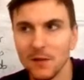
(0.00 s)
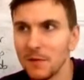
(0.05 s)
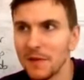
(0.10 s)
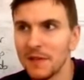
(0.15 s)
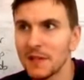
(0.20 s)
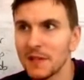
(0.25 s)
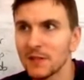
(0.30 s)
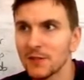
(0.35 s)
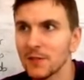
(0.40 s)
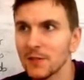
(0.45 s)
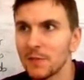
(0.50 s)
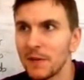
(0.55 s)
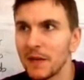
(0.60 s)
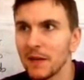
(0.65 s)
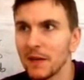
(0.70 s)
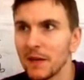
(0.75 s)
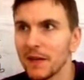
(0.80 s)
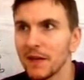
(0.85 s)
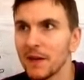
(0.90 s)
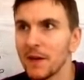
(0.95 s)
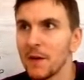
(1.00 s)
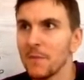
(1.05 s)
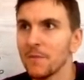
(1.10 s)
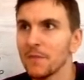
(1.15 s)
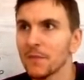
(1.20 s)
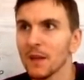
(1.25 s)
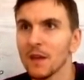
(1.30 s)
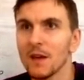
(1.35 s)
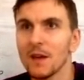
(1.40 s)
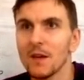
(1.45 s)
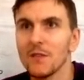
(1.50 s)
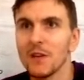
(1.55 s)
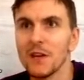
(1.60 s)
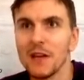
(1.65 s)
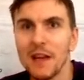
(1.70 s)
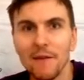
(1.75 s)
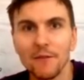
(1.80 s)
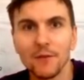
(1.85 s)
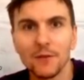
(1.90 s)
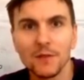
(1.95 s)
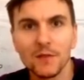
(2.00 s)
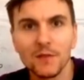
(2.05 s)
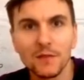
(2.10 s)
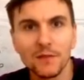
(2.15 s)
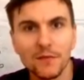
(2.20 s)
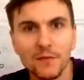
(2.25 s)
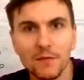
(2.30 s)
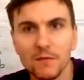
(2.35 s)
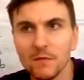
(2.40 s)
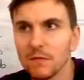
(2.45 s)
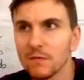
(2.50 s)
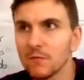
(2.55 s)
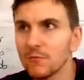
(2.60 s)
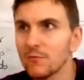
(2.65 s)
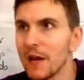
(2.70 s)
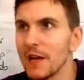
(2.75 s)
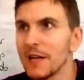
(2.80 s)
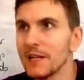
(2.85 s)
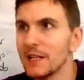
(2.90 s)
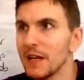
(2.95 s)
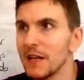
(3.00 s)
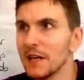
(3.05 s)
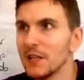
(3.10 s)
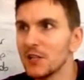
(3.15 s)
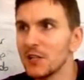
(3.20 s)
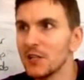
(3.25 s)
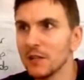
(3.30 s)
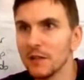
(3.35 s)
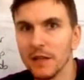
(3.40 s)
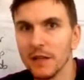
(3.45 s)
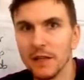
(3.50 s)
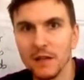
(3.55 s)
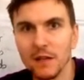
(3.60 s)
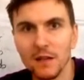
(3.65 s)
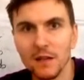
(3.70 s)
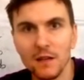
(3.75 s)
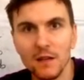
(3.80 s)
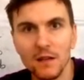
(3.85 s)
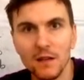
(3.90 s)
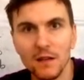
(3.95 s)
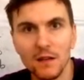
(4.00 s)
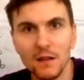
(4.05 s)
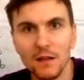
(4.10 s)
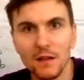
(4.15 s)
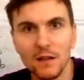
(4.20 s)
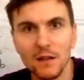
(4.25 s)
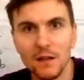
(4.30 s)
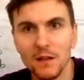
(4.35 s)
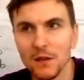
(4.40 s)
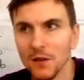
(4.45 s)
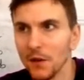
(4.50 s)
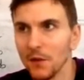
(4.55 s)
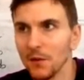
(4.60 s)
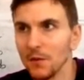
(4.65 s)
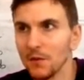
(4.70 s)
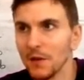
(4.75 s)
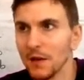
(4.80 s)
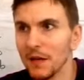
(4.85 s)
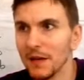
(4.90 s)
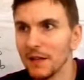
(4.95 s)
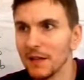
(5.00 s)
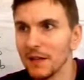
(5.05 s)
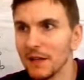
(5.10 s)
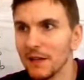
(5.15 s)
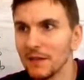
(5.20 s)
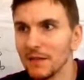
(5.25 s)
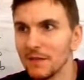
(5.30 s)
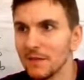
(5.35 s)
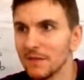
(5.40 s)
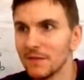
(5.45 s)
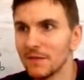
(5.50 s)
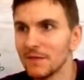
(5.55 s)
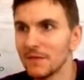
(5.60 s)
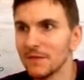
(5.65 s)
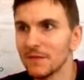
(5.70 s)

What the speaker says: I mean, this could be like the levels of radiation in, you know, in